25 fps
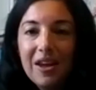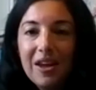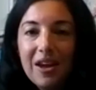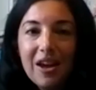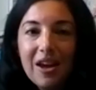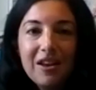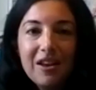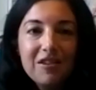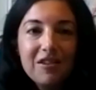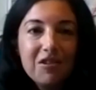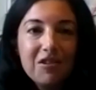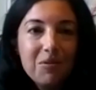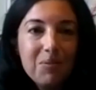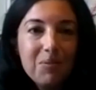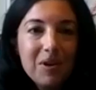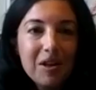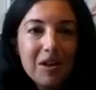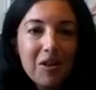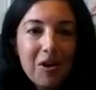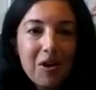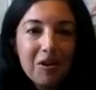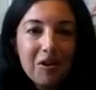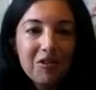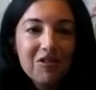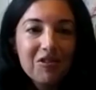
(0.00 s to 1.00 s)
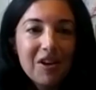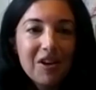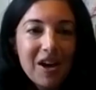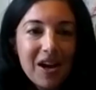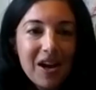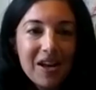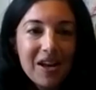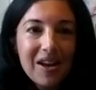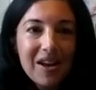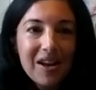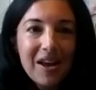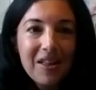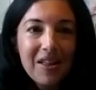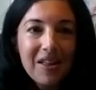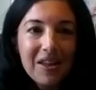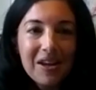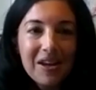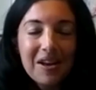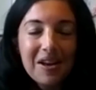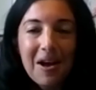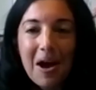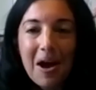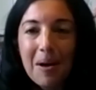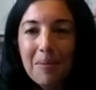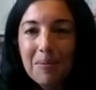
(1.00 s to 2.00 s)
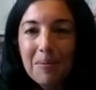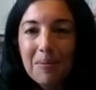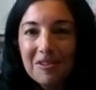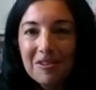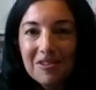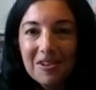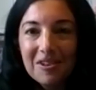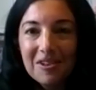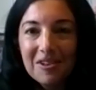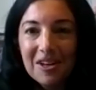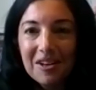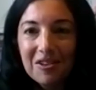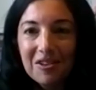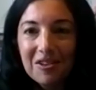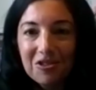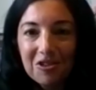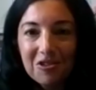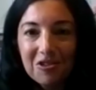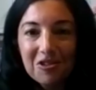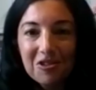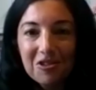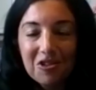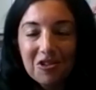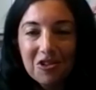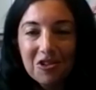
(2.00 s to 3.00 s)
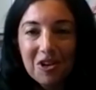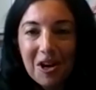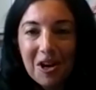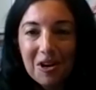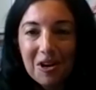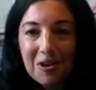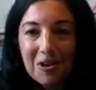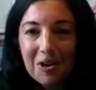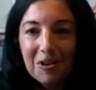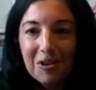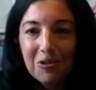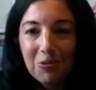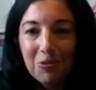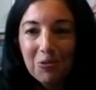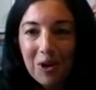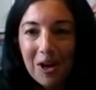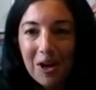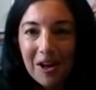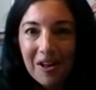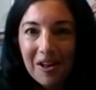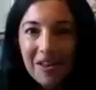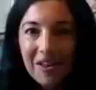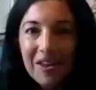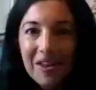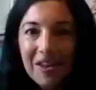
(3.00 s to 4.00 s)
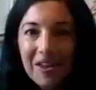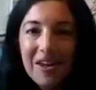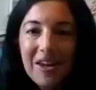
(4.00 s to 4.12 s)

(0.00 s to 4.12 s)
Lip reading: And to be alongside Ellie and Amma today is just such an honor as well.